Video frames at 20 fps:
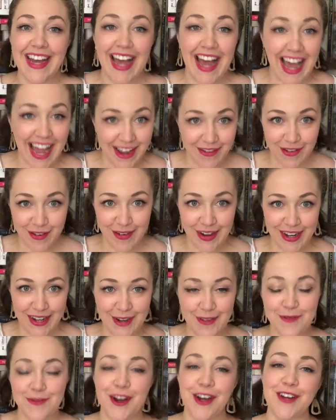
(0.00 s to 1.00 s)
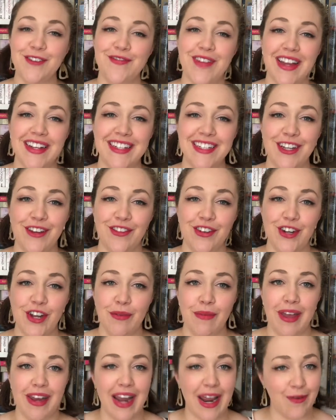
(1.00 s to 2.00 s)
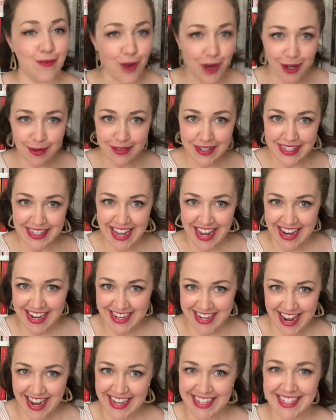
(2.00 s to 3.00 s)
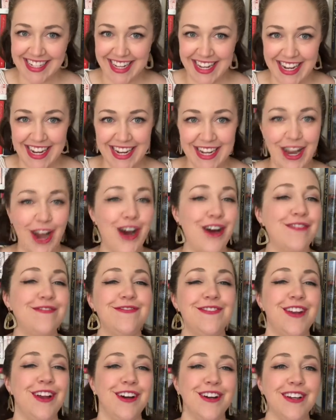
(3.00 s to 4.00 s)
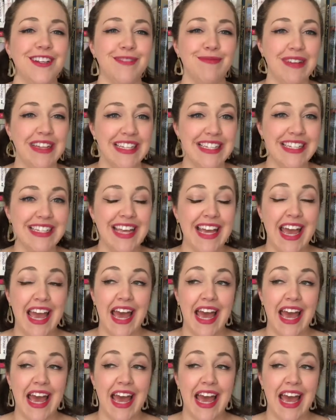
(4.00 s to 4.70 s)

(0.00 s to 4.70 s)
Hi everyone, welcome back to Novel Nomad and welcome to day nineteen of Vlogmas.